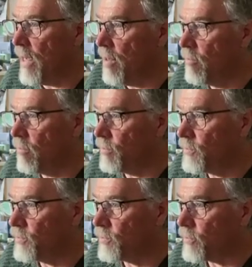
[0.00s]

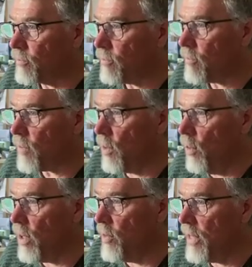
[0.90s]

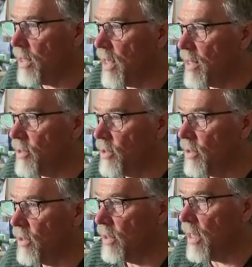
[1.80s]
What a weekend.
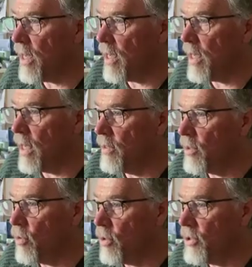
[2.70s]
Yeah,
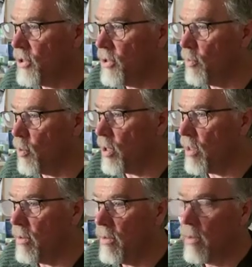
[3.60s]
on the course this
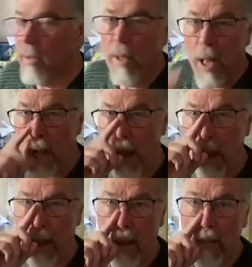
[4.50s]
morning,
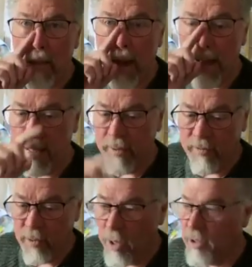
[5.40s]
I and
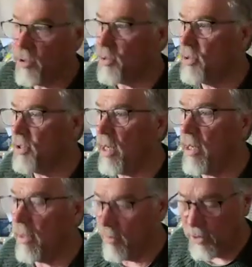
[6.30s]
a few others were
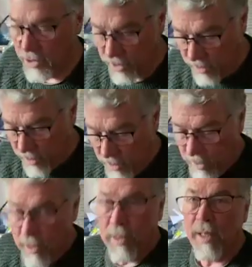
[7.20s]
saying it was
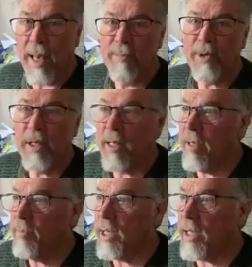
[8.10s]
collapse in a
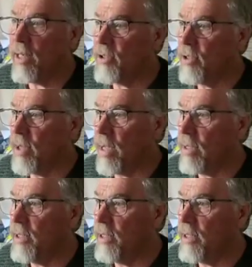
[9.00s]
heap day yesterday.